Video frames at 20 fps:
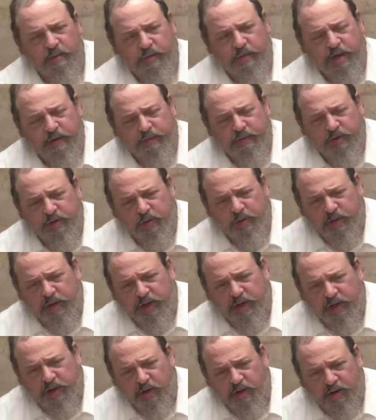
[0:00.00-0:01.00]
And if you're doing
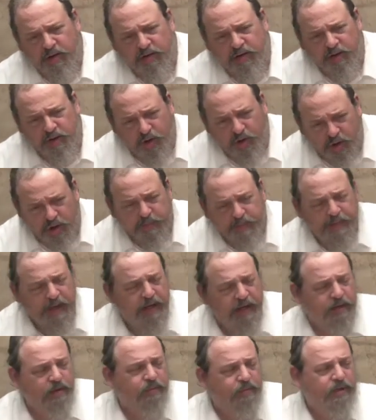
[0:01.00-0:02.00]
it in order to cook
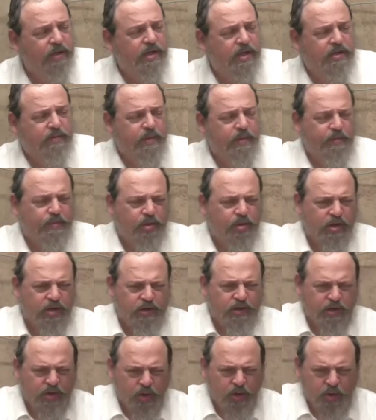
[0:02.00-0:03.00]
better, because by putting
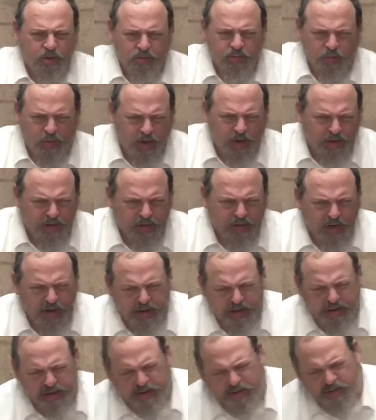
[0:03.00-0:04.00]
the cold water
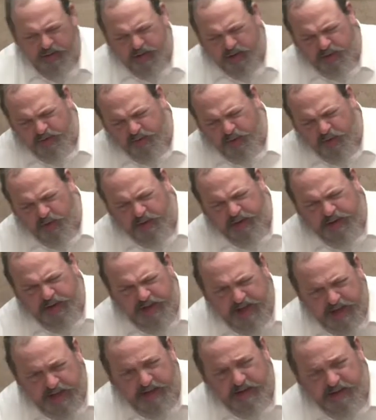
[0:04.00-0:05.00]
on it, you control the
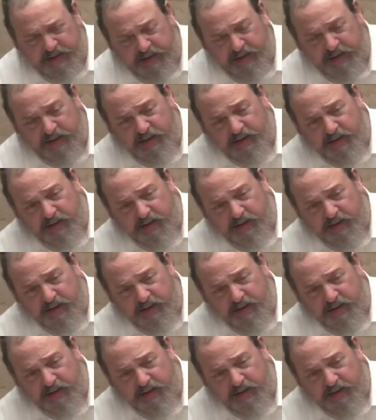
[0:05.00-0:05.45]
heat,